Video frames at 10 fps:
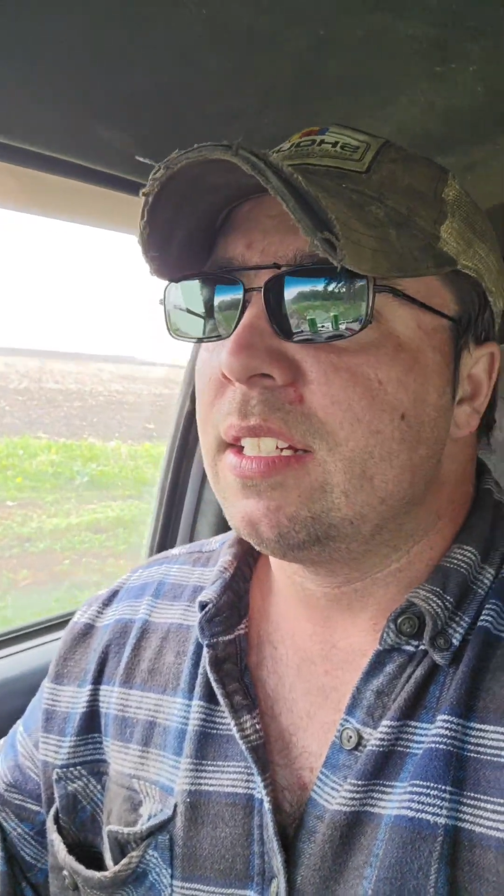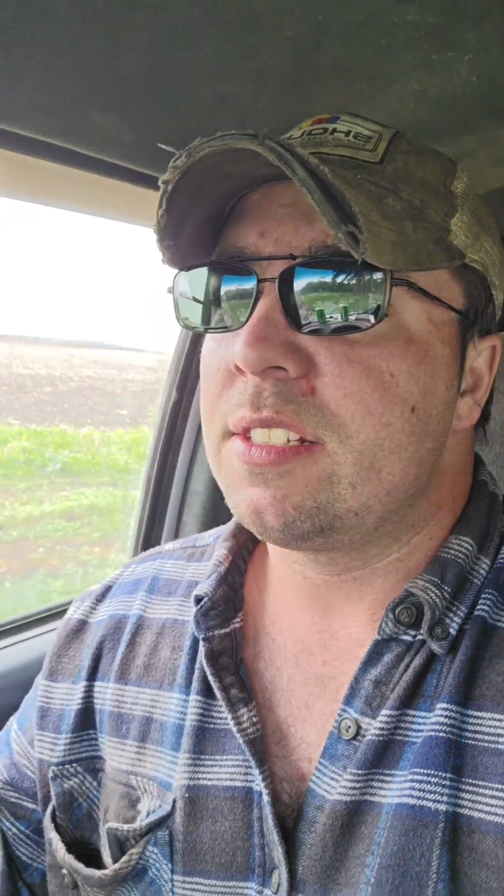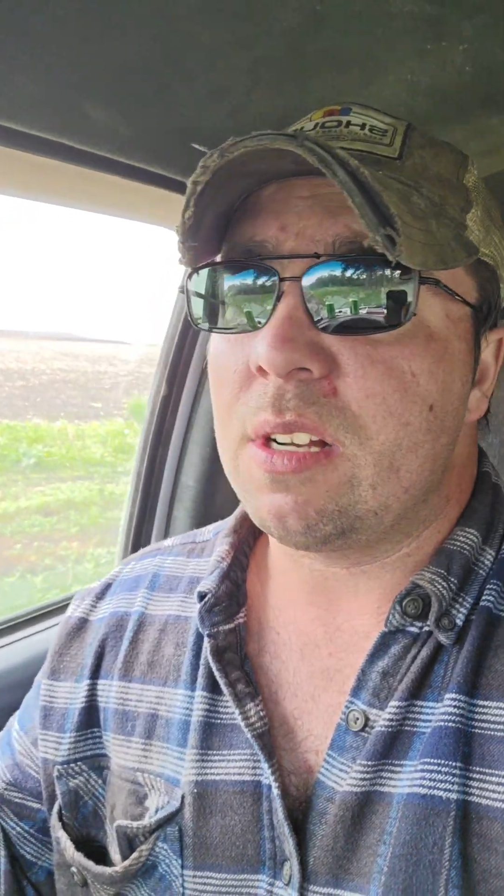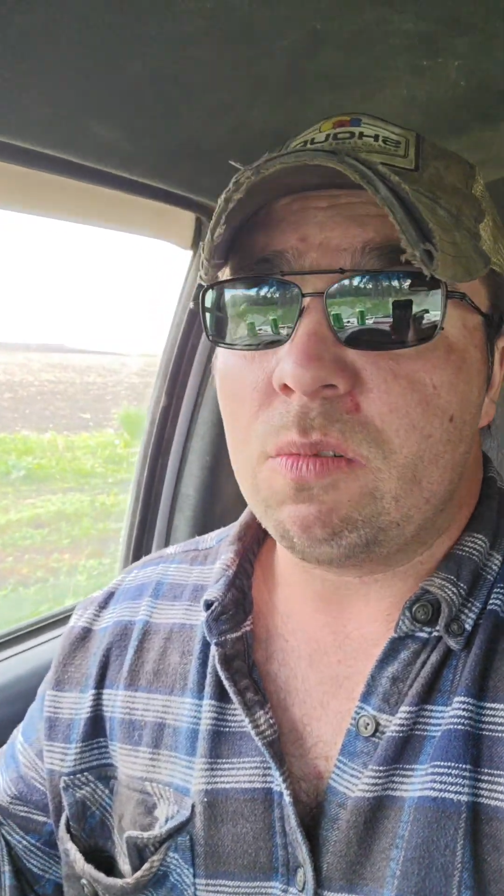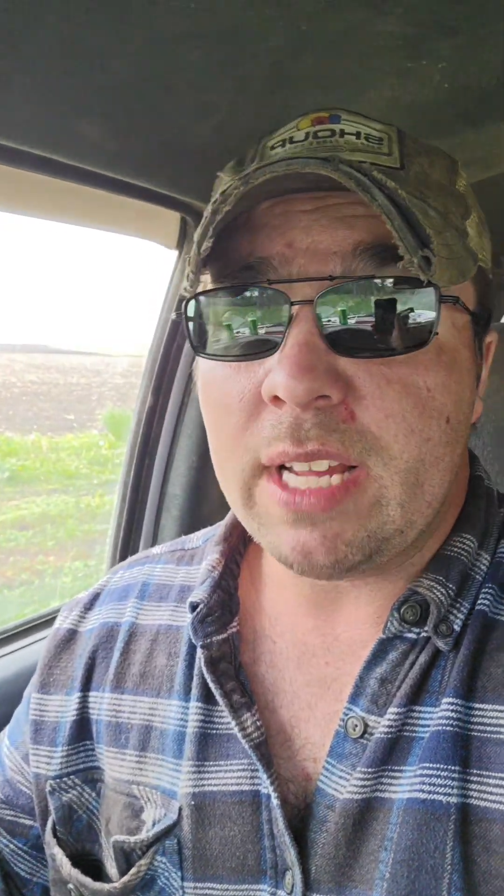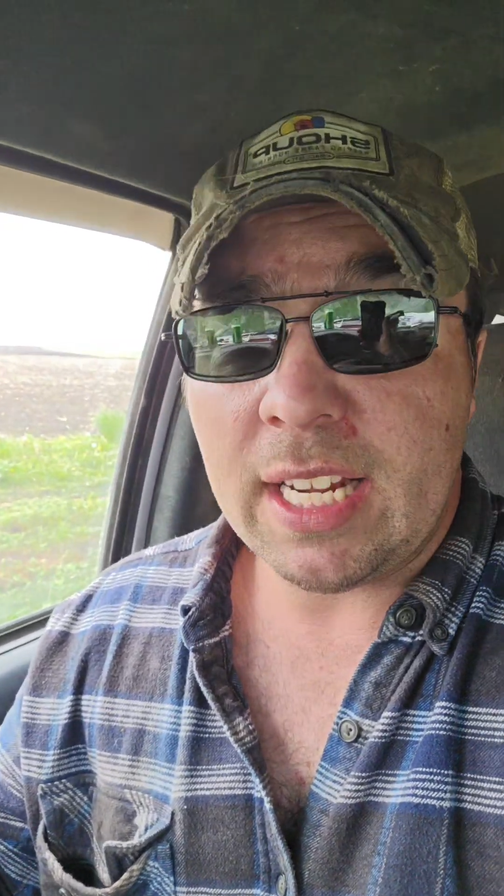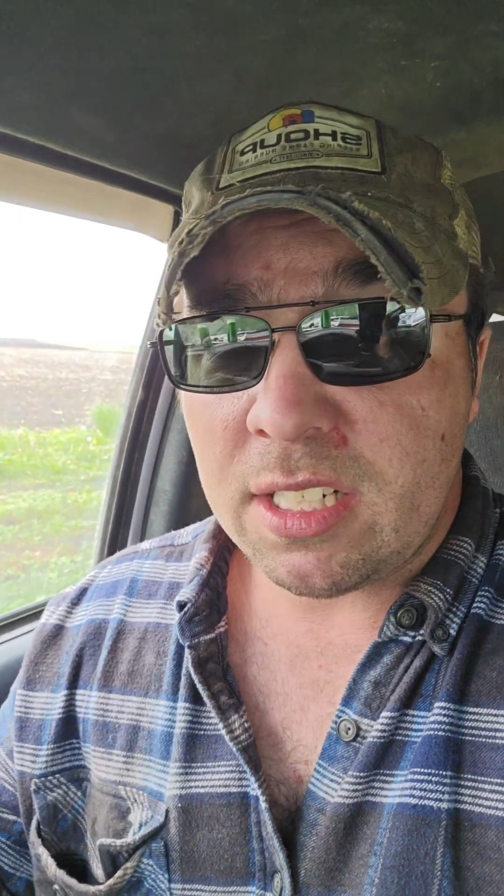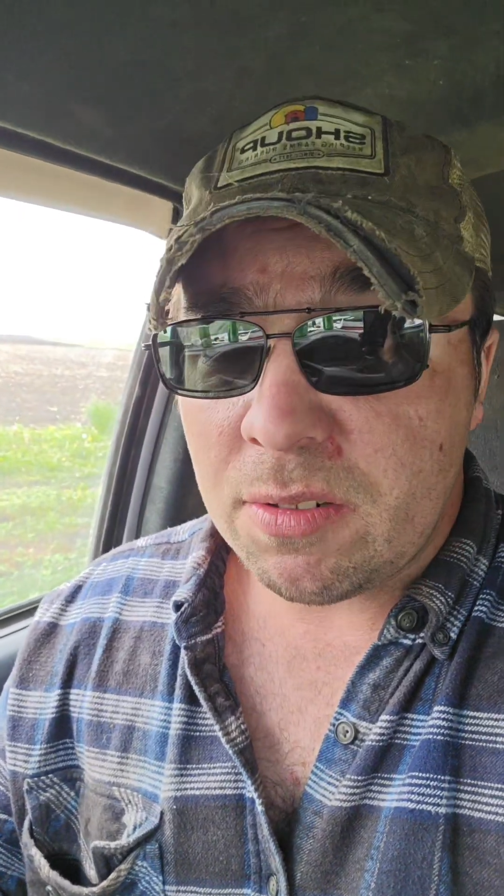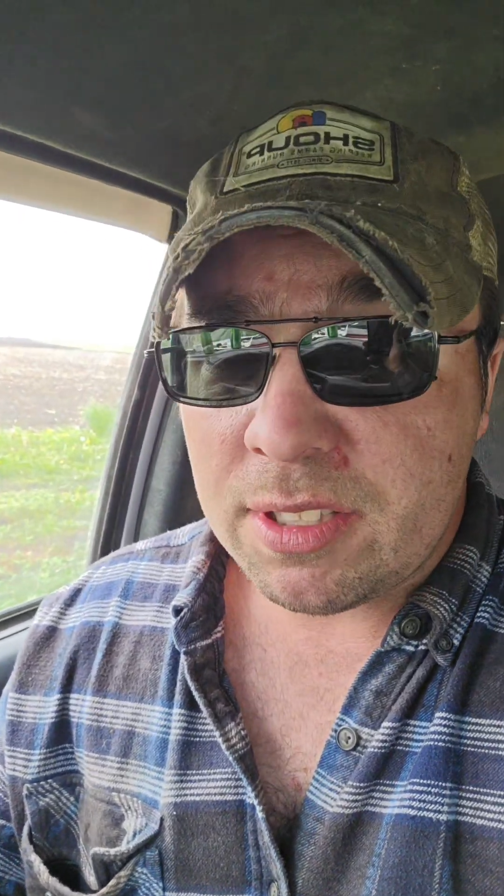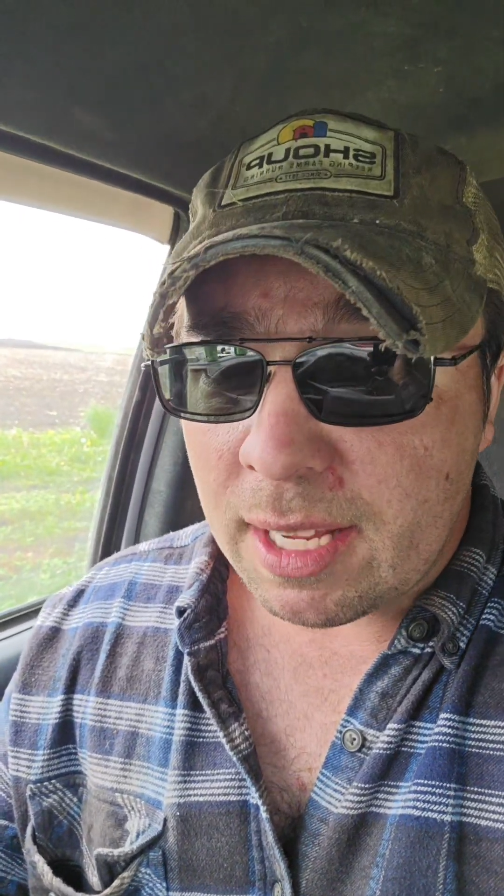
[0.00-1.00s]
so we had to
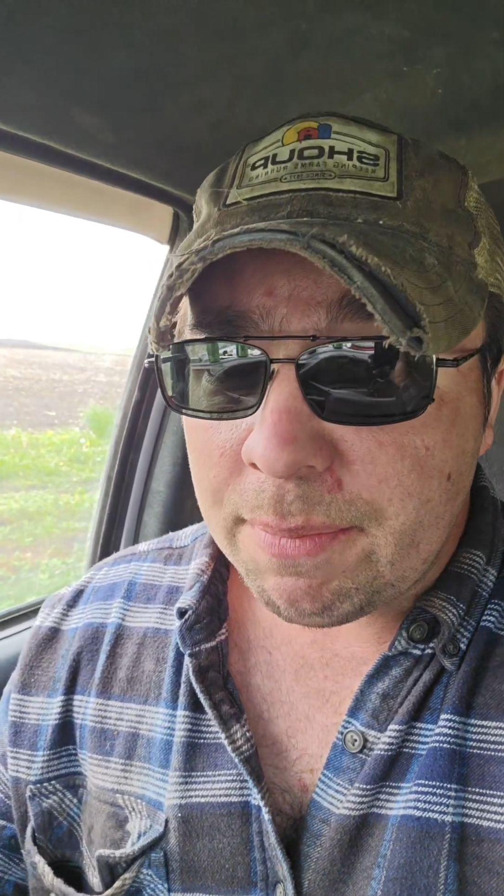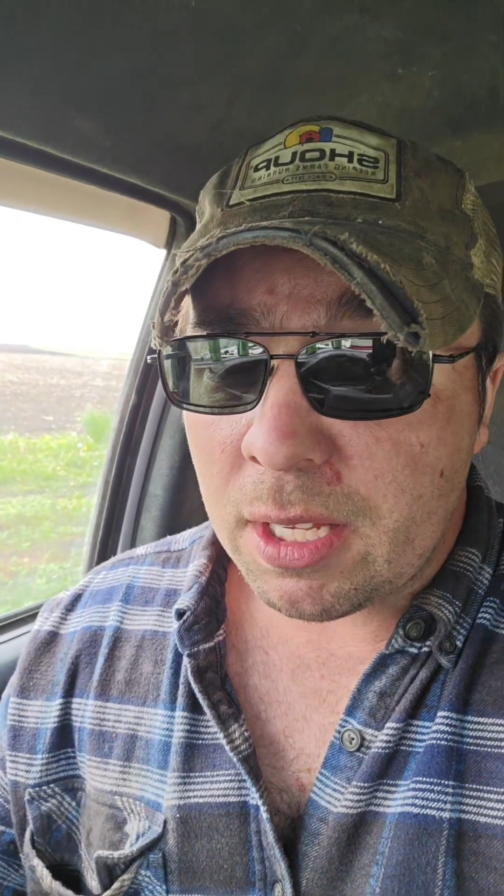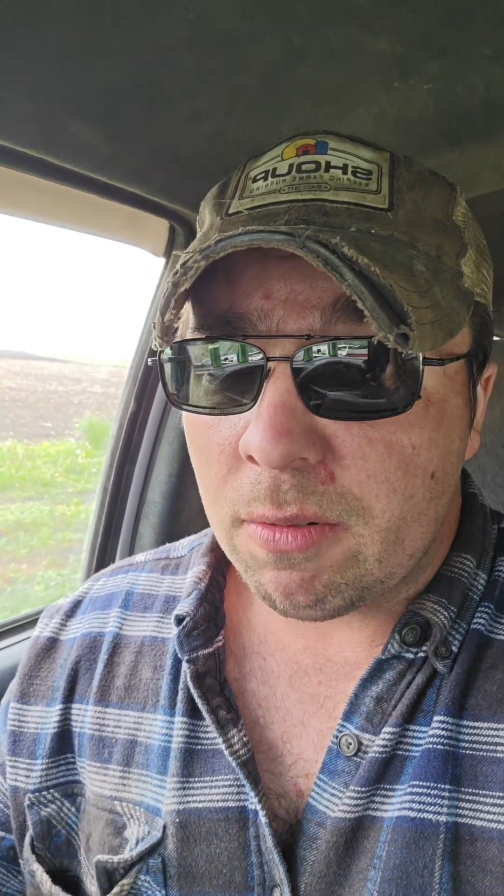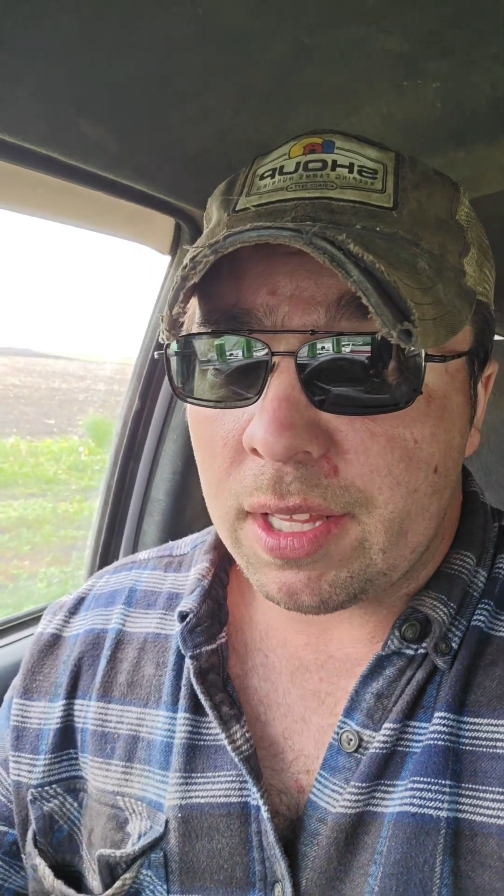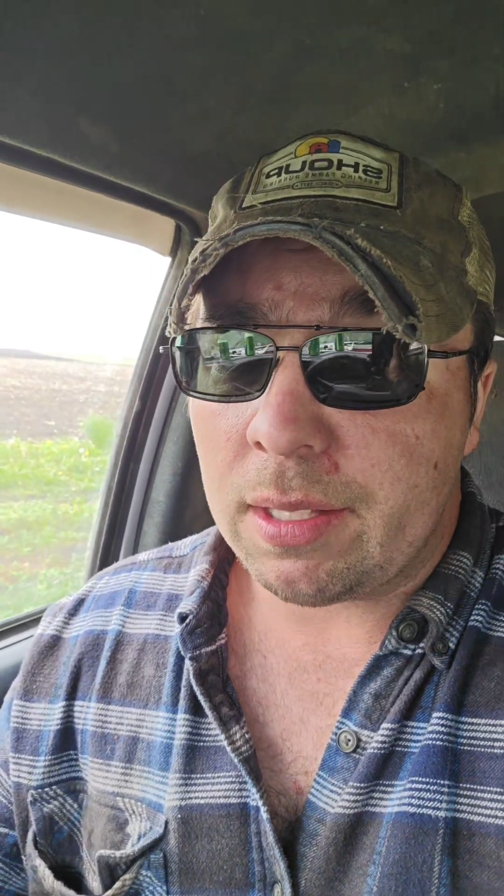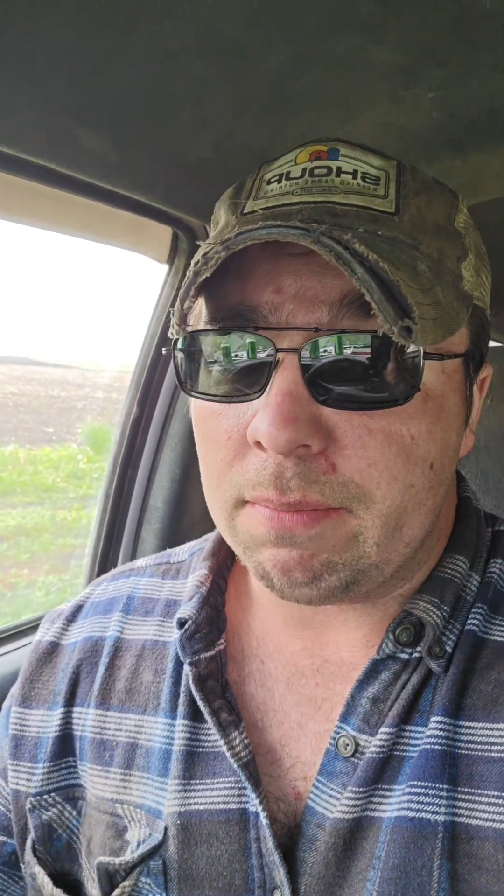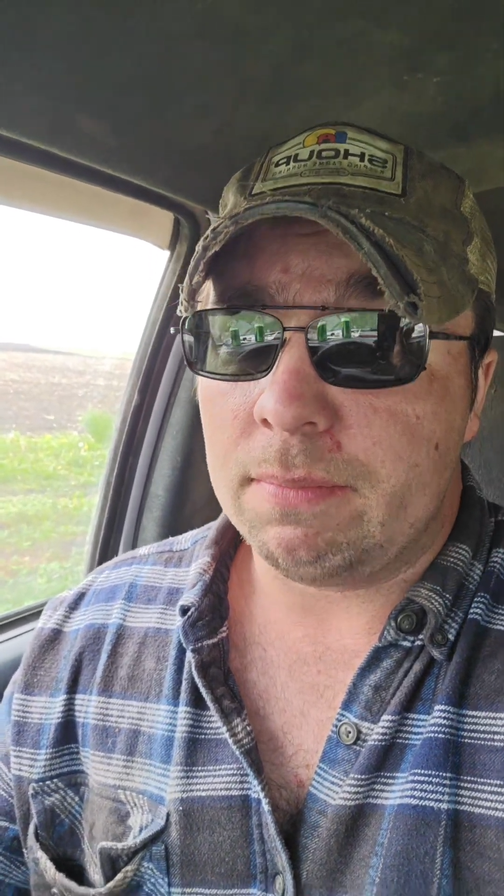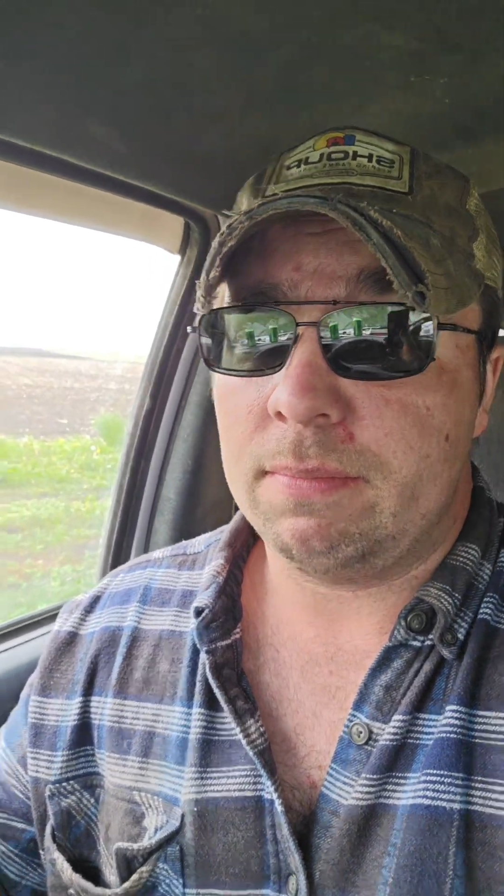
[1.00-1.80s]
do something with them.